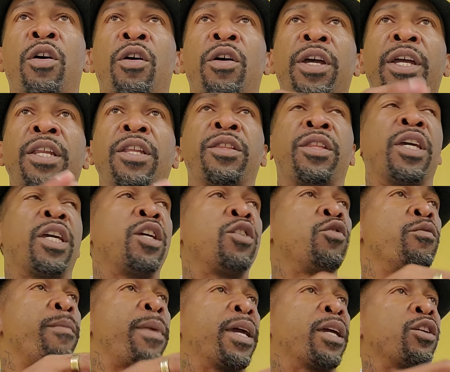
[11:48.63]
anything, you're
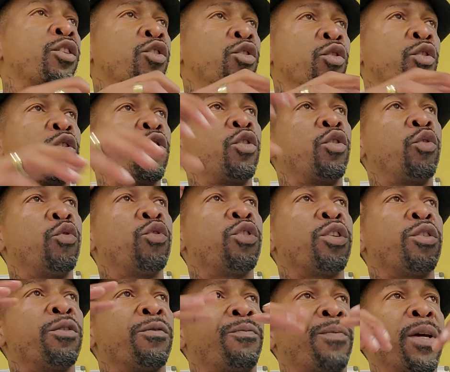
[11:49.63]
making sure you're using
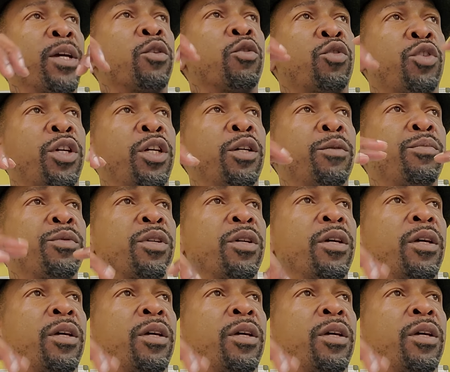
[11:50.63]
your fingertips